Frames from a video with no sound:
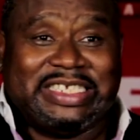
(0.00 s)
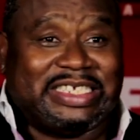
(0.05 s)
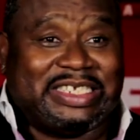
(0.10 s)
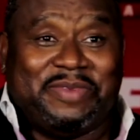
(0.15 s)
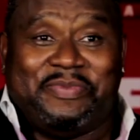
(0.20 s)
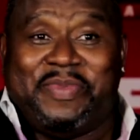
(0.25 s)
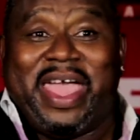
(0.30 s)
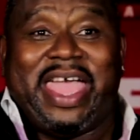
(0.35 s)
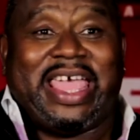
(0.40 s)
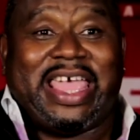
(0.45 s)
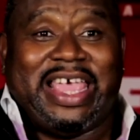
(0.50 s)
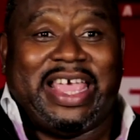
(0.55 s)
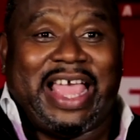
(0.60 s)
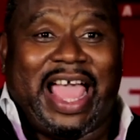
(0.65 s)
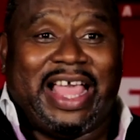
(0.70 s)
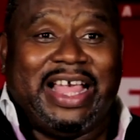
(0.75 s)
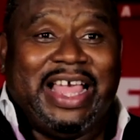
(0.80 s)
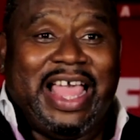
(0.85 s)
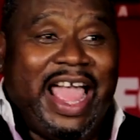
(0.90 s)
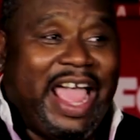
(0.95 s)
is the
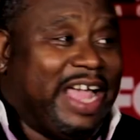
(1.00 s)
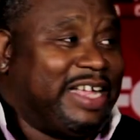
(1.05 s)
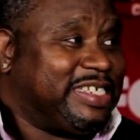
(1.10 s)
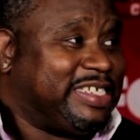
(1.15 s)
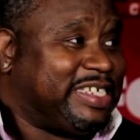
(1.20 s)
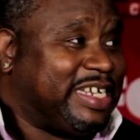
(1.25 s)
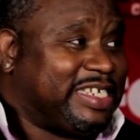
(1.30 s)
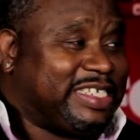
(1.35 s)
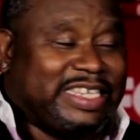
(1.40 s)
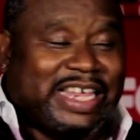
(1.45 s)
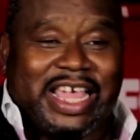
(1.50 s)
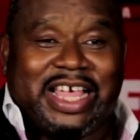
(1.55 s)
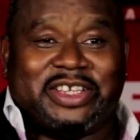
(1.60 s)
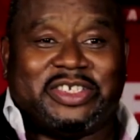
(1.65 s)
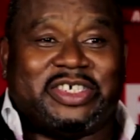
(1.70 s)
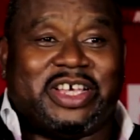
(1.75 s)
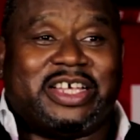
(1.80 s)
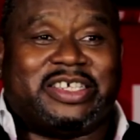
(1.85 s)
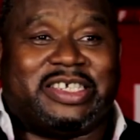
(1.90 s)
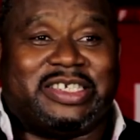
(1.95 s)
biggie. Just tell
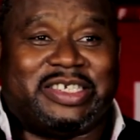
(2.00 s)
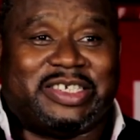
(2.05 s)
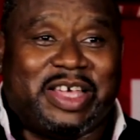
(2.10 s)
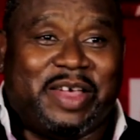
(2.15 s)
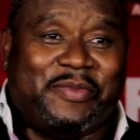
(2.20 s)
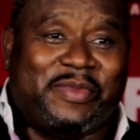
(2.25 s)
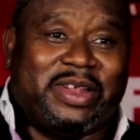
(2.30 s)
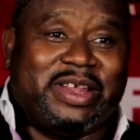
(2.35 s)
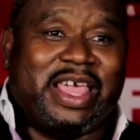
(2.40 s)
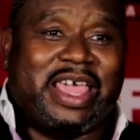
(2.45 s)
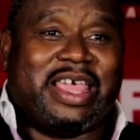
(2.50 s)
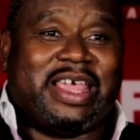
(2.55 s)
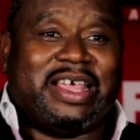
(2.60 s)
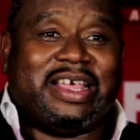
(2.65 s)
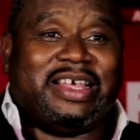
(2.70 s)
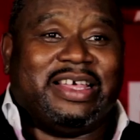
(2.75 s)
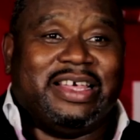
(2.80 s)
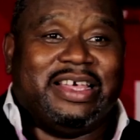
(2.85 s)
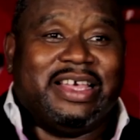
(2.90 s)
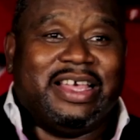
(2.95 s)
Justin Timberlake
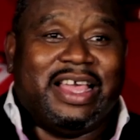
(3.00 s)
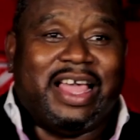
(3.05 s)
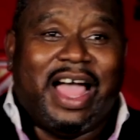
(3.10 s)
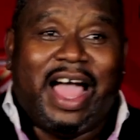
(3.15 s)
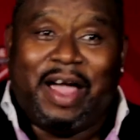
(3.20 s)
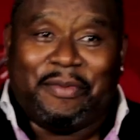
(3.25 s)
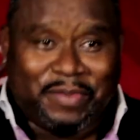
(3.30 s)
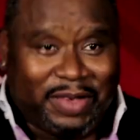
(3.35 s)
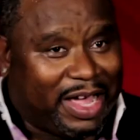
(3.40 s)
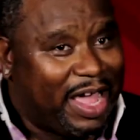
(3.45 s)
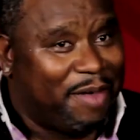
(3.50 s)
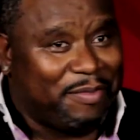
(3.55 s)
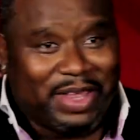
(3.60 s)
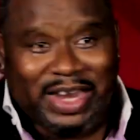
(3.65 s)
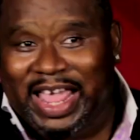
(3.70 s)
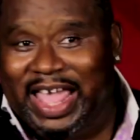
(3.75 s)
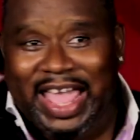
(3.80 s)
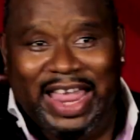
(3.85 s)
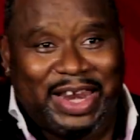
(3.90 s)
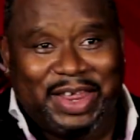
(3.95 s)
I'm
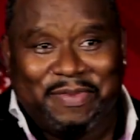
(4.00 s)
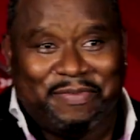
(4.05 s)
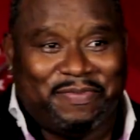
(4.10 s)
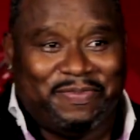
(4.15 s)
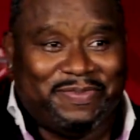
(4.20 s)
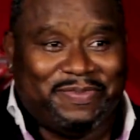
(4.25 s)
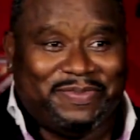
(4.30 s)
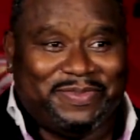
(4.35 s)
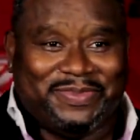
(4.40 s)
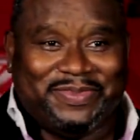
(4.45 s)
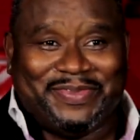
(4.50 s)
coming at him.